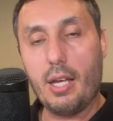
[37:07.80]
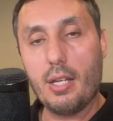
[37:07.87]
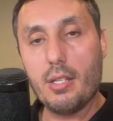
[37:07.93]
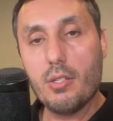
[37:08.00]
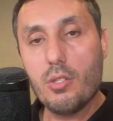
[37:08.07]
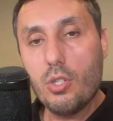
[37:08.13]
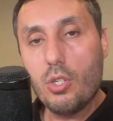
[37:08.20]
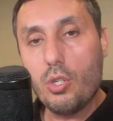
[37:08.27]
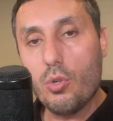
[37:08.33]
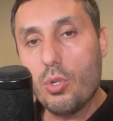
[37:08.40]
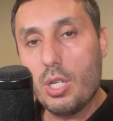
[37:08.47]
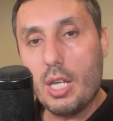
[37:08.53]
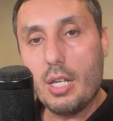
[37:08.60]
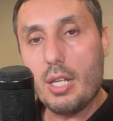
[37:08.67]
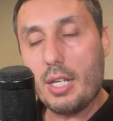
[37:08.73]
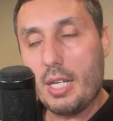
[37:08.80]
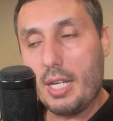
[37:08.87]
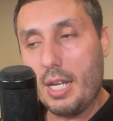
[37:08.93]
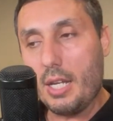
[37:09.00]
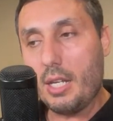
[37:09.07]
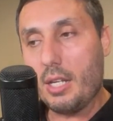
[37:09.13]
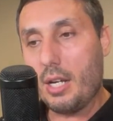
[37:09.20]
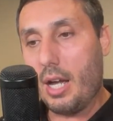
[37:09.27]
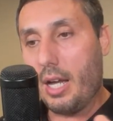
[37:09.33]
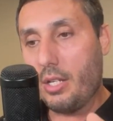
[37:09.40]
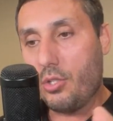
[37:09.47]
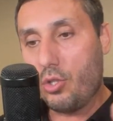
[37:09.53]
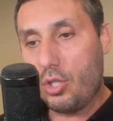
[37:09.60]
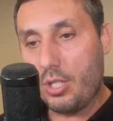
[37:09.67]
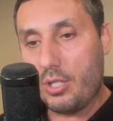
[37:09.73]
you need a carrier.
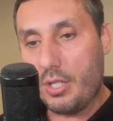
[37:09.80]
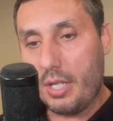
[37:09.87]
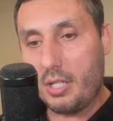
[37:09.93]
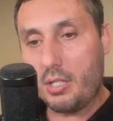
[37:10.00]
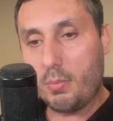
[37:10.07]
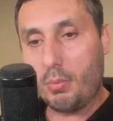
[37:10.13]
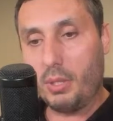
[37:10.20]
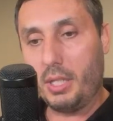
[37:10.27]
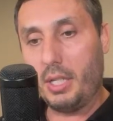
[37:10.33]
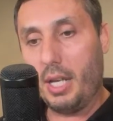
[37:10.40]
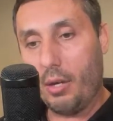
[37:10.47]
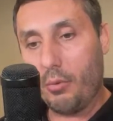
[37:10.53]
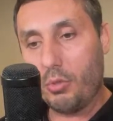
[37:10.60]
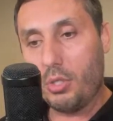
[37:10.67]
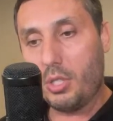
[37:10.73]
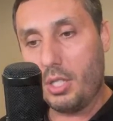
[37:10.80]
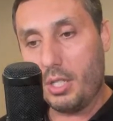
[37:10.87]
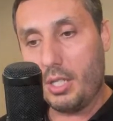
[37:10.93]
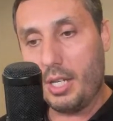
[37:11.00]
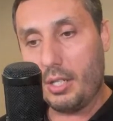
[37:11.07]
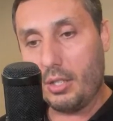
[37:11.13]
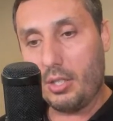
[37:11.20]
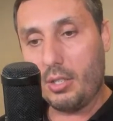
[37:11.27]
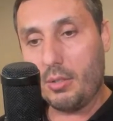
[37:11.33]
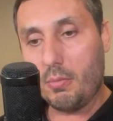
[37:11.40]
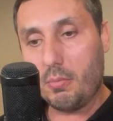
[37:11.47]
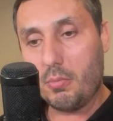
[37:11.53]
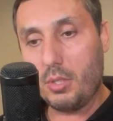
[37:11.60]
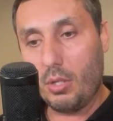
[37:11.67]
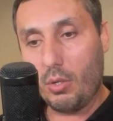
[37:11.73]
I just explained how you can get,
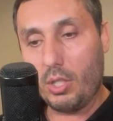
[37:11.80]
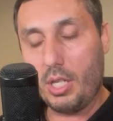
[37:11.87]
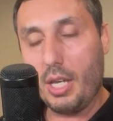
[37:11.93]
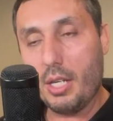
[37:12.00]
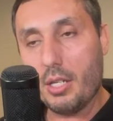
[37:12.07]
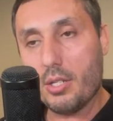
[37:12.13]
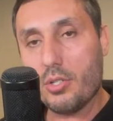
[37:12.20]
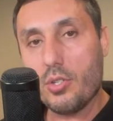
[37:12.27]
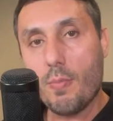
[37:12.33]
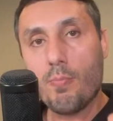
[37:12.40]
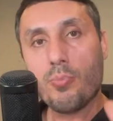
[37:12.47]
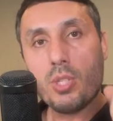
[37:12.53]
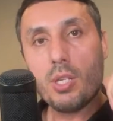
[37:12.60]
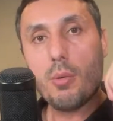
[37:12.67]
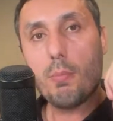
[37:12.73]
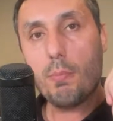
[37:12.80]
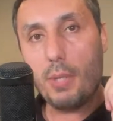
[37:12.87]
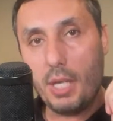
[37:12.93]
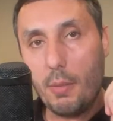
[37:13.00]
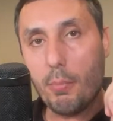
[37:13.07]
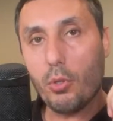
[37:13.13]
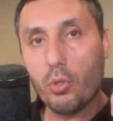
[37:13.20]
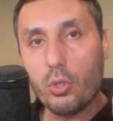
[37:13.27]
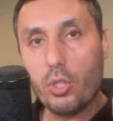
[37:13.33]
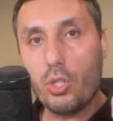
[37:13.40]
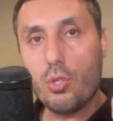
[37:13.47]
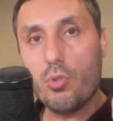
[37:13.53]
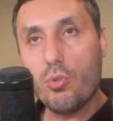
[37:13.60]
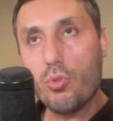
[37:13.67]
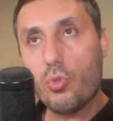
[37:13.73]
carriers. People
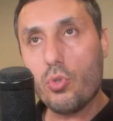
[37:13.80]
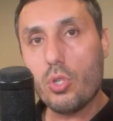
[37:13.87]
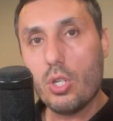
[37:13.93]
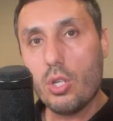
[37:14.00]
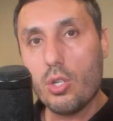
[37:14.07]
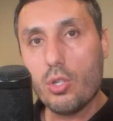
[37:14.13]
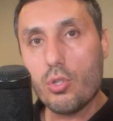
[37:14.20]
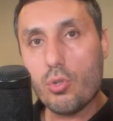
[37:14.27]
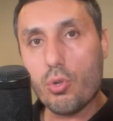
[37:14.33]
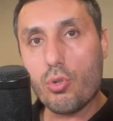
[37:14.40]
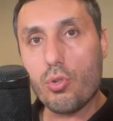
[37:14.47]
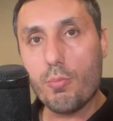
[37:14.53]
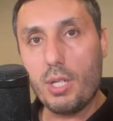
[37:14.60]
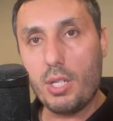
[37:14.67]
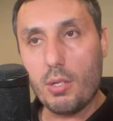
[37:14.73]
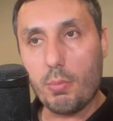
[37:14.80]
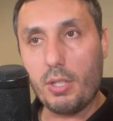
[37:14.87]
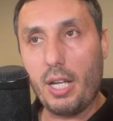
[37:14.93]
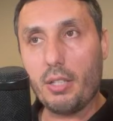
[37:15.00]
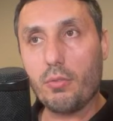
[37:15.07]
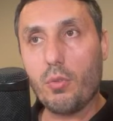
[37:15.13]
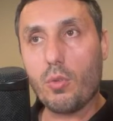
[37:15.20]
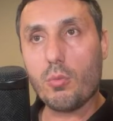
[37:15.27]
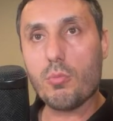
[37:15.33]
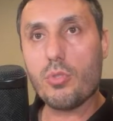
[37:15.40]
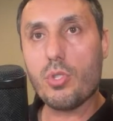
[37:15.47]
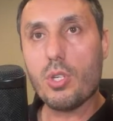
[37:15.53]
use social media platforms.